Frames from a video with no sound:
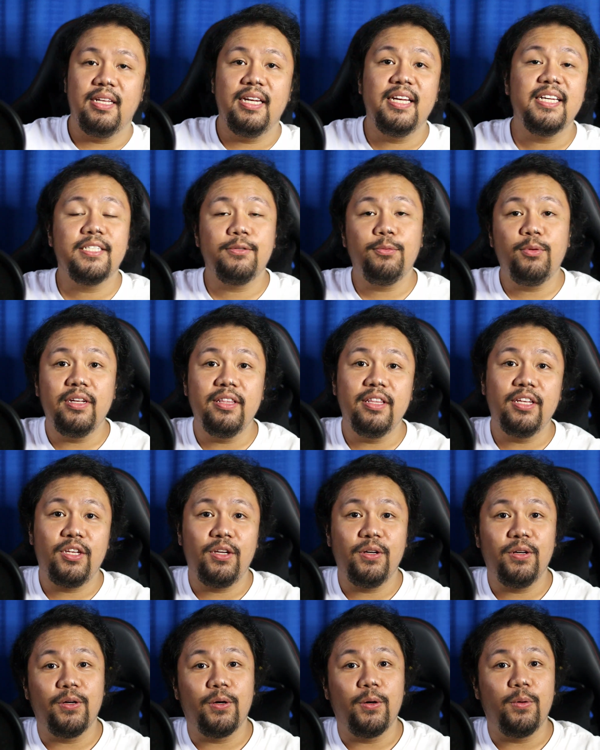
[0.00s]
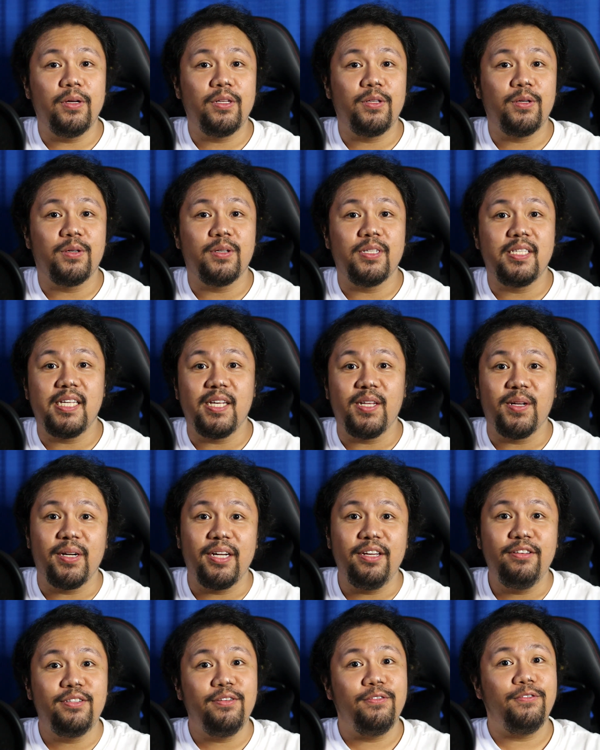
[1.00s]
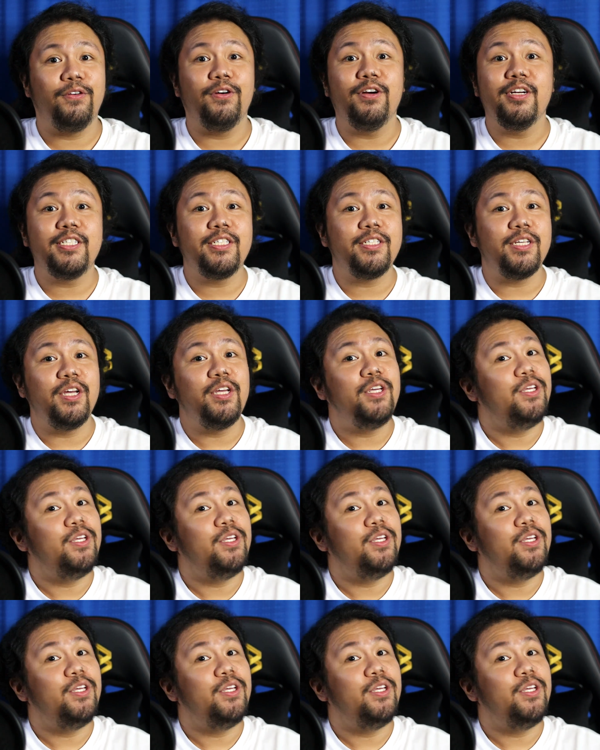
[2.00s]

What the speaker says: the next one that you're going to consider is of course,